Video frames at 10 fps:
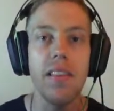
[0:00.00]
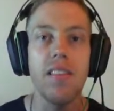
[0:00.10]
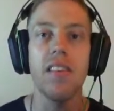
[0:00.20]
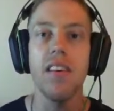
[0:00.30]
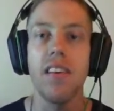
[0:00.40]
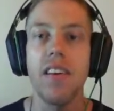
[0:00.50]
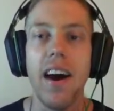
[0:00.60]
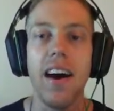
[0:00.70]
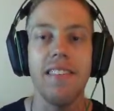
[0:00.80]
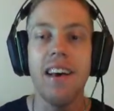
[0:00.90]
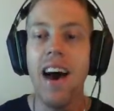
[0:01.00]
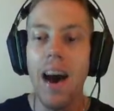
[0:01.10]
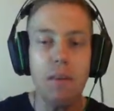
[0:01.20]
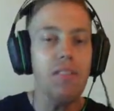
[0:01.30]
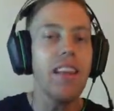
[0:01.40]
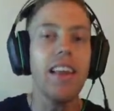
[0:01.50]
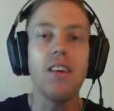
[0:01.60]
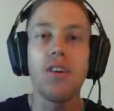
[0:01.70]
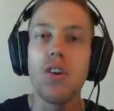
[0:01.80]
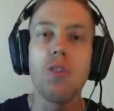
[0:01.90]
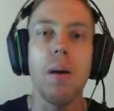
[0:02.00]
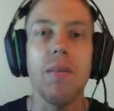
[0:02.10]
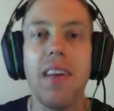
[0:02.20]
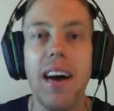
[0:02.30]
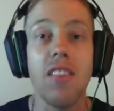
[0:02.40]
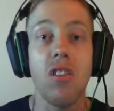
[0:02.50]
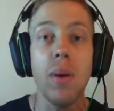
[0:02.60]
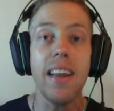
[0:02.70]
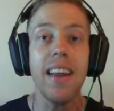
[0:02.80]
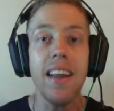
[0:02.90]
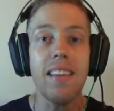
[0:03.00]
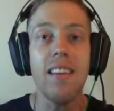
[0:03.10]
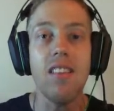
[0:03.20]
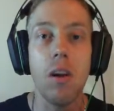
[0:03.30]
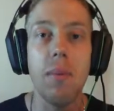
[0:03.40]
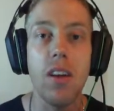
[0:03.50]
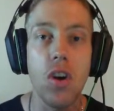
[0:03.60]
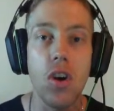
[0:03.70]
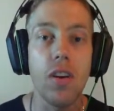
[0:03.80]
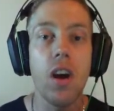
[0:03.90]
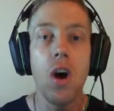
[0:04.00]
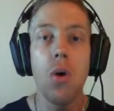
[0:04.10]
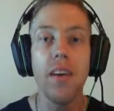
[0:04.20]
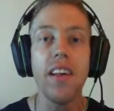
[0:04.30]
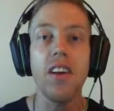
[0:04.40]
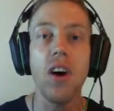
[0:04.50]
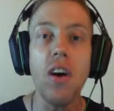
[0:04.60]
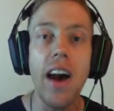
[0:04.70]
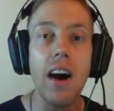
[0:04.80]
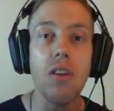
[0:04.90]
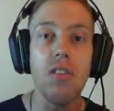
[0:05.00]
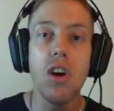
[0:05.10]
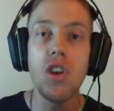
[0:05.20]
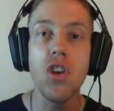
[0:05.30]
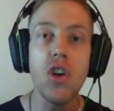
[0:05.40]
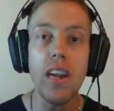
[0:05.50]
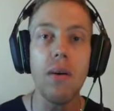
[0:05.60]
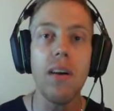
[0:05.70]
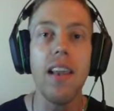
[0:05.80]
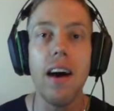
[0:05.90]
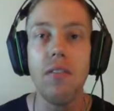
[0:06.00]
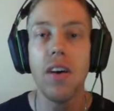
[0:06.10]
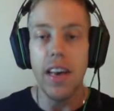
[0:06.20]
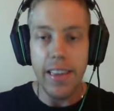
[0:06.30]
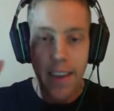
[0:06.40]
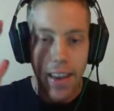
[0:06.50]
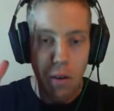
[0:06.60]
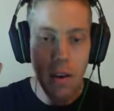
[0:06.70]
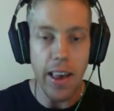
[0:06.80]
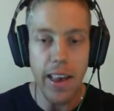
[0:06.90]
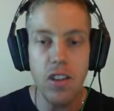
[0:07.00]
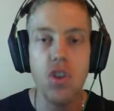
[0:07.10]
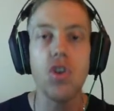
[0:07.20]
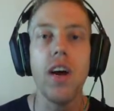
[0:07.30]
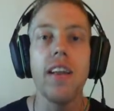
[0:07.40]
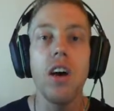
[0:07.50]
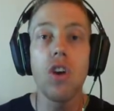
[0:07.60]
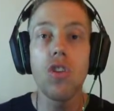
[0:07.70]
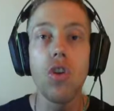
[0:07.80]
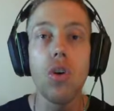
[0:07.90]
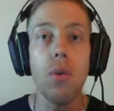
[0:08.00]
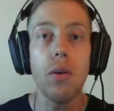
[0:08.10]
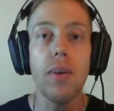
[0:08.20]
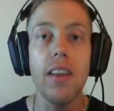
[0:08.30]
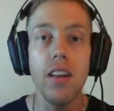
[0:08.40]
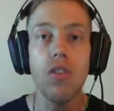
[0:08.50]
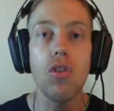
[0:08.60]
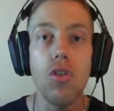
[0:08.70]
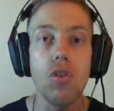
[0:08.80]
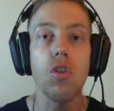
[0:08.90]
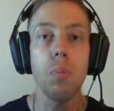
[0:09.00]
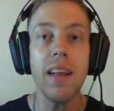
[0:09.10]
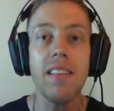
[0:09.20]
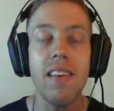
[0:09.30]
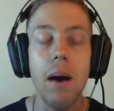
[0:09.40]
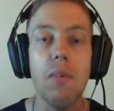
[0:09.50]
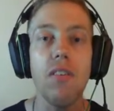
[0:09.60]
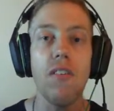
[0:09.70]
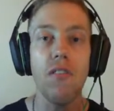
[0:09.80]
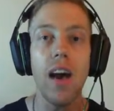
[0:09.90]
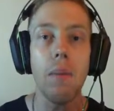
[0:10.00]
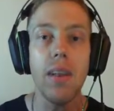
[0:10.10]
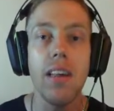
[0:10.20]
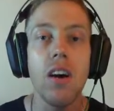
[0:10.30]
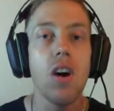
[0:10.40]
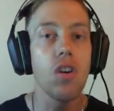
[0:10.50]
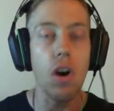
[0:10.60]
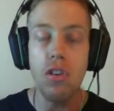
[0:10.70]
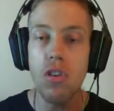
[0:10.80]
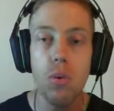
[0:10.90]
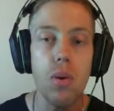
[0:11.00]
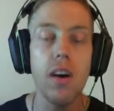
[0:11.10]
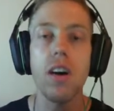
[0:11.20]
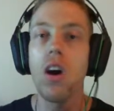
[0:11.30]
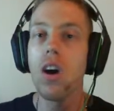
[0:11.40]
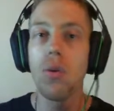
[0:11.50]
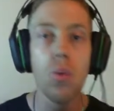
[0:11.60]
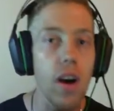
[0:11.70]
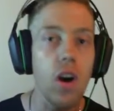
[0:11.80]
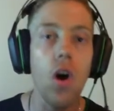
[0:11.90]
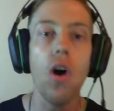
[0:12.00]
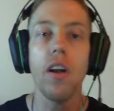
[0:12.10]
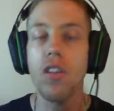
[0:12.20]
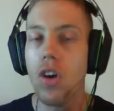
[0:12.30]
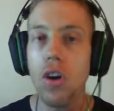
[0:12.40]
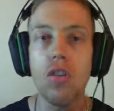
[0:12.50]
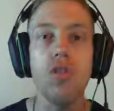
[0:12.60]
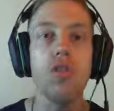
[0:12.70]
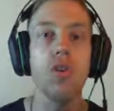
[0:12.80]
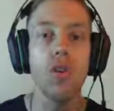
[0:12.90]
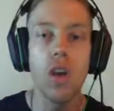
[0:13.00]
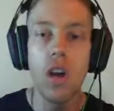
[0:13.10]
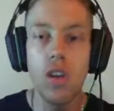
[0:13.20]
this year, guys. I'm even getting goosebumps, guys. 2019 is gonna be good. We're gonna go out, tune our life, get our heads straight, do what we need to do. Spend time with your family, go to work, work hard, go to school.